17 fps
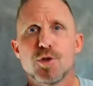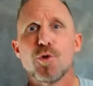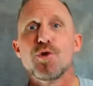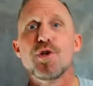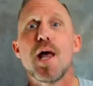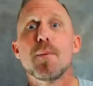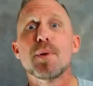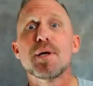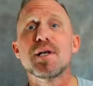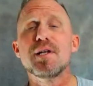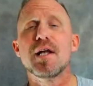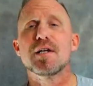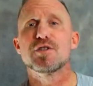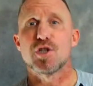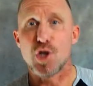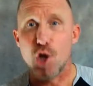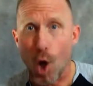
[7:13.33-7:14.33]
Nebuchadnezzar
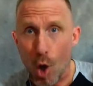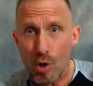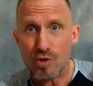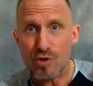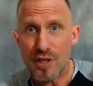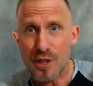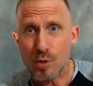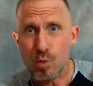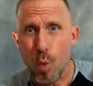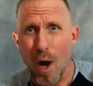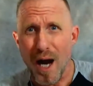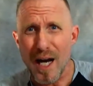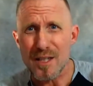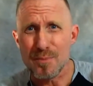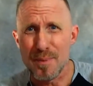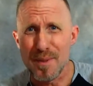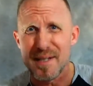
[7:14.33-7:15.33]
calls these
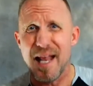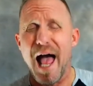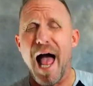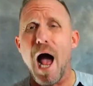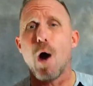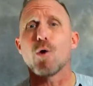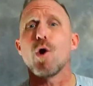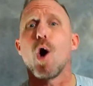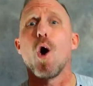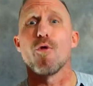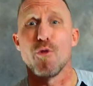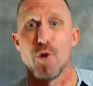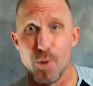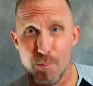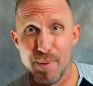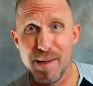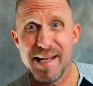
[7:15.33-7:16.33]
wise men out on their
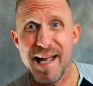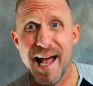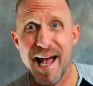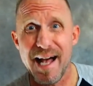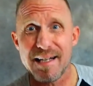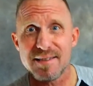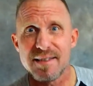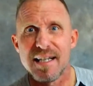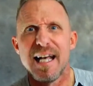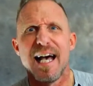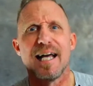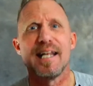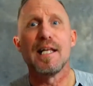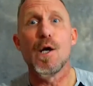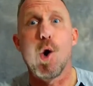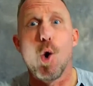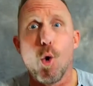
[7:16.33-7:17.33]
BS, and
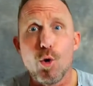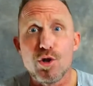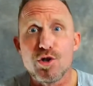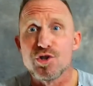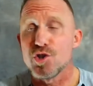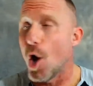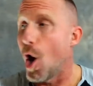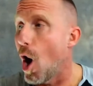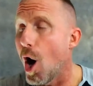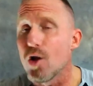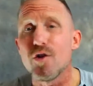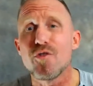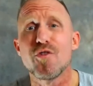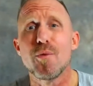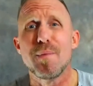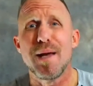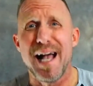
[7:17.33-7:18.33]
he orders all of
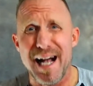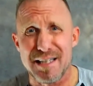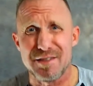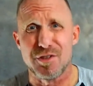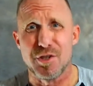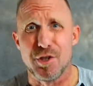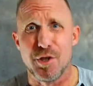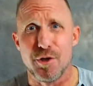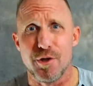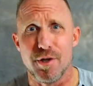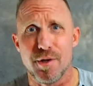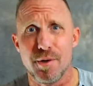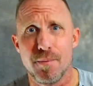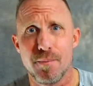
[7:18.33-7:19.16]
them executed.